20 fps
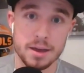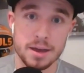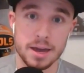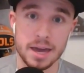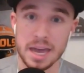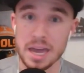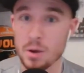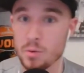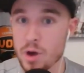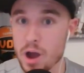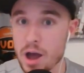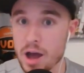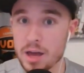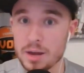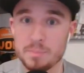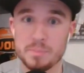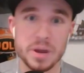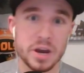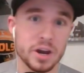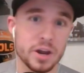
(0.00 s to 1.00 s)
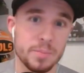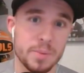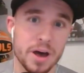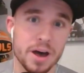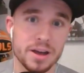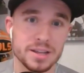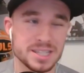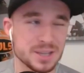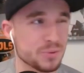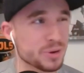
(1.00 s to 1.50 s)
A-Rod, Barry
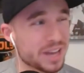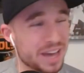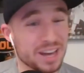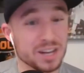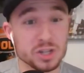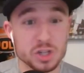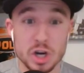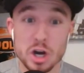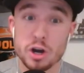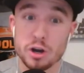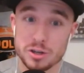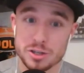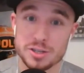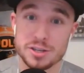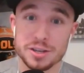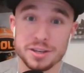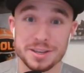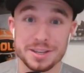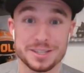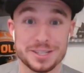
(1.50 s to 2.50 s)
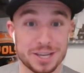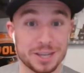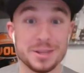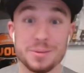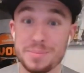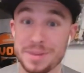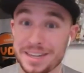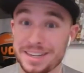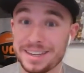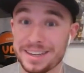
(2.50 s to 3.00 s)
Bonds, they were kind of jerks to the
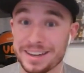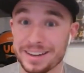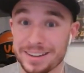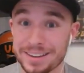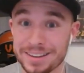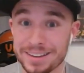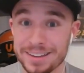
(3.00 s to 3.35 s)
media.